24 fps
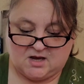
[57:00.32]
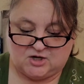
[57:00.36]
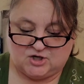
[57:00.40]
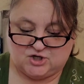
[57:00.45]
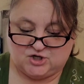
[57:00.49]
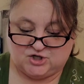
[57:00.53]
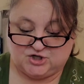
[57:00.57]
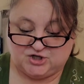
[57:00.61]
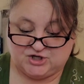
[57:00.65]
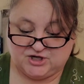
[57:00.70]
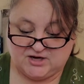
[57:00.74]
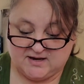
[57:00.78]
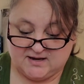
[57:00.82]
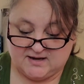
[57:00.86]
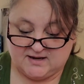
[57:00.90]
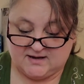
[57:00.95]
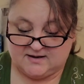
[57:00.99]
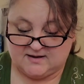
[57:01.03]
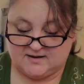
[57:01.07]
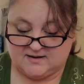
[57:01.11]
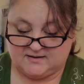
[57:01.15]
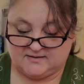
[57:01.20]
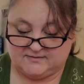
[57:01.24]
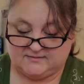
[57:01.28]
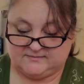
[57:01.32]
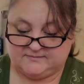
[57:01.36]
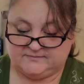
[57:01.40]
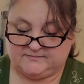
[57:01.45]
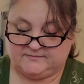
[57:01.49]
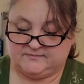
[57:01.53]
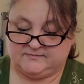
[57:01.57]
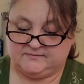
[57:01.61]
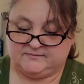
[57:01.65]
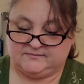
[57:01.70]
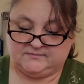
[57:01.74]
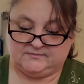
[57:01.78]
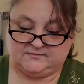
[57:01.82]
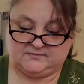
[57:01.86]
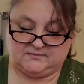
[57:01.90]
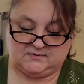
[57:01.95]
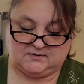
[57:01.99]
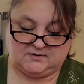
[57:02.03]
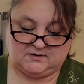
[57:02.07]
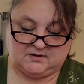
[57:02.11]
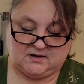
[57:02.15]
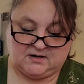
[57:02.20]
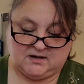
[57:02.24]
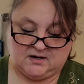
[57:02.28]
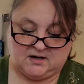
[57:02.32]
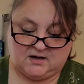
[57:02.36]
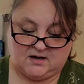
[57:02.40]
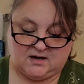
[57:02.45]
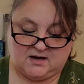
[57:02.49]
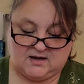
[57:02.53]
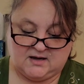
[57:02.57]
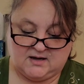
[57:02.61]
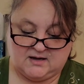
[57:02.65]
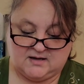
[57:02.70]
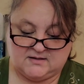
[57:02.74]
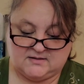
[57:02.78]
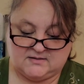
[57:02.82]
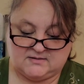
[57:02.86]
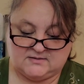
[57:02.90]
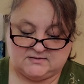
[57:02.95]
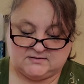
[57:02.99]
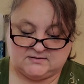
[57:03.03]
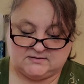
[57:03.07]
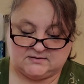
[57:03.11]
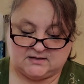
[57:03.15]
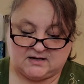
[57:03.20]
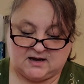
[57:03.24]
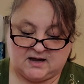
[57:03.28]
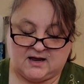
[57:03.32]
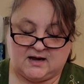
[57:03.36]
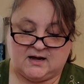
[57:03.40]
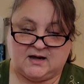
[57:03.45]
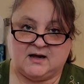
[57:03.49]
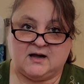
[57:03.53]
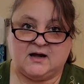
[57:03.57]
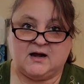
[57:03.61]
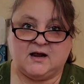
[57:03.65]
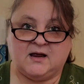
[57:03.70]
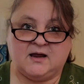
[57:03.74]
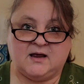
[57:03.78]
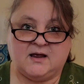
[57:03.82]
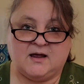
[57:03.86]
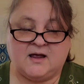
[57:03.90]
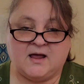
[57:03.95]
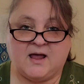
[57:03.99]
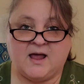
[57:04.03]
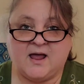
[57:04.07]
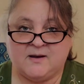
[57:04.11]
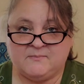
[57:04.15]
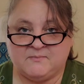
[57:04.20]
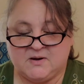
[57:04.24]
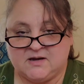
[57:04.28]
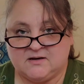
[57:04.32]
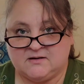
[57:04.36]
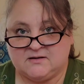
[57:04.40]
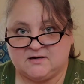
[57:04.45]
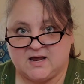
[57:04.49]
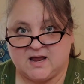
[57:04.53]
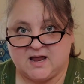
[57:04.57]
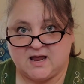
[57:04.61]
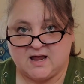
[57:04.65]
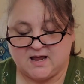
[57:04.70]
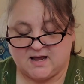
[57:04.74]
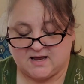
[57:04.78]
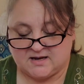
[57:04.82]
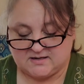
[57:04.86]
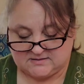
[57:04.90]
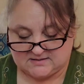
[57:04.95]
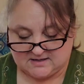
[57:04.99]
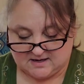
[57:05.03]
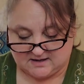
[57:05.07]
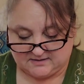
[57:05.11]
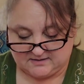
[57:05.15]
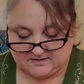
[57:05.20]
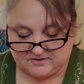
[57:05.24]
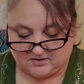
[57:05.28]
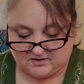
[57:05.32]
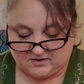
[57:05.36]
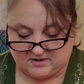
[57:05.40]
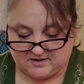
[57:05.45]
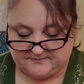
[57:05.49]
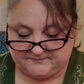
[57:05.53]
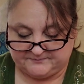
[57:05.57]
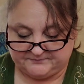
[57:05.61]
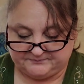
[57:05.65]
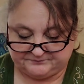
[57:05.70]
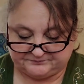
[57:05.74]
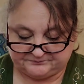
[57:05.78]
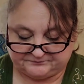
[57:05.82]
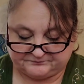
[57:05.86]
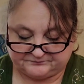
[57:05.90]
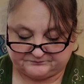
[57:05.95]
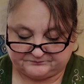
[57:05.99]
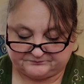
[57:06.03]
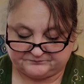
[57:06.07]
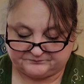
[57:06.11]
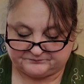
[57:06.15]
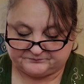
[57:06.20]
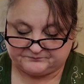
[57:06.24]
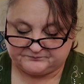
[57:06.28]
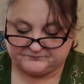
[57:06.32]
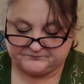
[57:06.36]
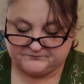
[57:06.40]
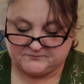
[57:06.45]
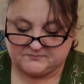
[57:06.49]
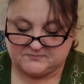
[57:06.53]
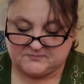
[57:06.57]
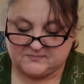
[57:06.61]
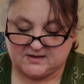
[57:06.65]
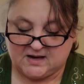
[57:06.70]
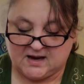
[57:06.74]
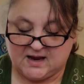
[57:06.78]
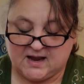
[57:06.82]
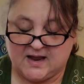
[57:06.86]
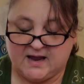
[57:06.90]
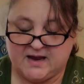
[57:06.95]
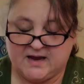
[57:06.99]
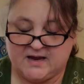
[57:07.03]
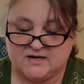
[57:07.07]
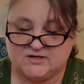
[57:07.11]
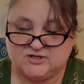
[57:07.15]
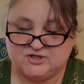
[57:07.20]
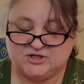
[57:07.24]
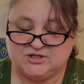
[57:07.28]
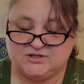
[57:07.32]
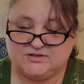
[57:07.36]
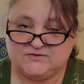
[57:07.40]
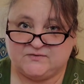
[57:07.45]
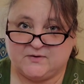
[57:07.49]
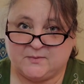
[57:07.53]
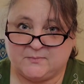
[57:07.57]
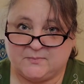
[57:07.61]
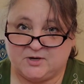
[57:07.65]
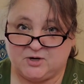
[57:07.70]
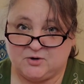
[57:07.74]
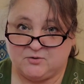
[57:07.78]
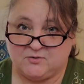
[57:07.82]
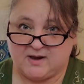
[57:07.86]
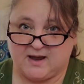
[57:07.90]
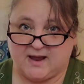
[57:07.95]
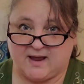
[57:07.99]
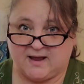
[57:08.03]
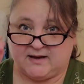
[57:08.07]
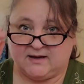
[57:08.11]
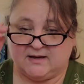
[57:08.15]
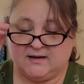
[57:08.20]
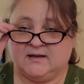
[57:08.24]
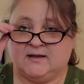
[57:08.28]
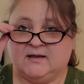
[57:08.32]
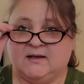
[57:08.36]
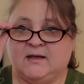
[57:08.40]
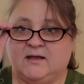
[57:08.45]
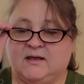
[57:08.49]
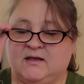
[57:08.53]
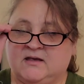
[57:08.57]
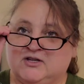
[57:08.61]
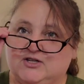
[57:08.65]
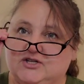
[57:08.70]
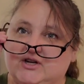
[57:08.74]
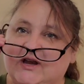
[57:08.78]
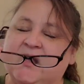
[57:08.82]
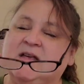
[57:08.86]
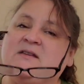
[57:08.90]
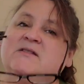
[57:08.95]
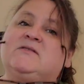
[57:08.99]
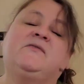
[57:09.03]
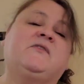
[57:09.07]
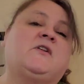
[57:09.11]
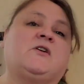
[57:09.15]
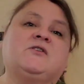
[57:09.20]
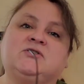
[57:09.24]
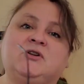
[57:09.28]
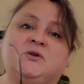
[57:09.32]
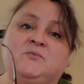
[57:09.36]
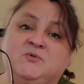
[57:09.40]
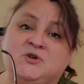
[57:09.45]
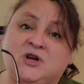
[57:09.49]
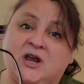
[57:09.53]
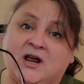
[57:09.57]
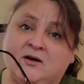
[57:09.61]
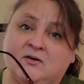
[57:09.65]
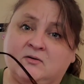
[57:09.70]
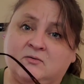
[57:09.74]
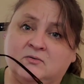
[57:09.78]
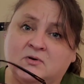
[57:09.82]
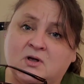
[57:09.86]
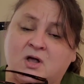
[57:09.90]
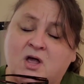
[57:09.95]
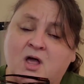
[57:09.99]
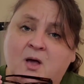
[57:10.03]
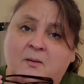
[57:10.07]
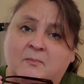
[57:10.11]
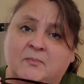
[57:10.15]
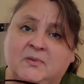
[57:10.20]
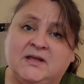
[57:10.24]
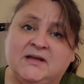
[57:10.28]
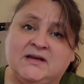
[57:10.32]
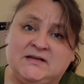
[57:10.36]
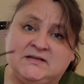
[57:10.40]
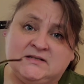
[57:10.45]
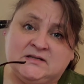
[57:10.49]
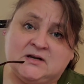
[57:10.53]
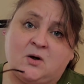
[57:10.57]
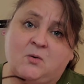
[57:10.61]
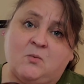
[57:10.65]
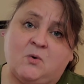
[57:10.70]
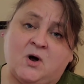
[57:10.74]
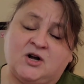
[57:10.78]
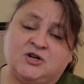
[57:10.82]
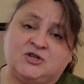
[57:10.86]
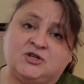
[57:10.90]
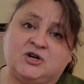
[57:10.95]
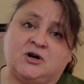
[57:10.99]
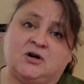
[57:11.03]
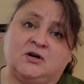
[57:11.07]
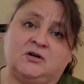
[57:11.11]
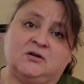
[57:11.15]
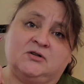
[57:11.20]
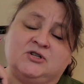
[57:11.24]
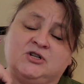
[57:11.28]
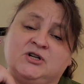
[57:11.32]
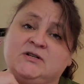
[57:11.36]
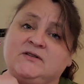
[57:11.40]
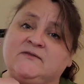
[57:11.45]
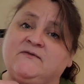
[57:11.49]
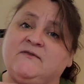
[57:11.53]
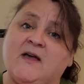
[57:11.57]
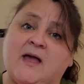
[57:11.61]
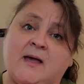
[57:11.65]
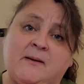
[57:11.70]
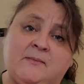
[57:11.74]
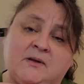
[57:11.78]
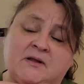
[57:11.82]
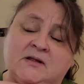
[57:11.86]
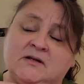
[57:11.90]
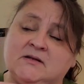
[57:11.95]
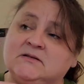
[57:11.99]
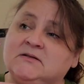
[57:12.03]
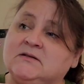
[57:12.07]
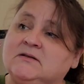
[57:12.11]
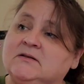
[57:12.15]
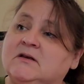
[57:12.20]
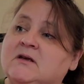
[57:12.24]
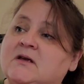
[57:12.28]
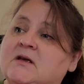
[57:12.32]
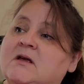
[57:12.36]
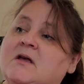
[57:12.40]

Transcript: She is an uh, admin at Daily 30. And she's from the UK. She has a floss tube channel. Please go watch her. She's fabulous.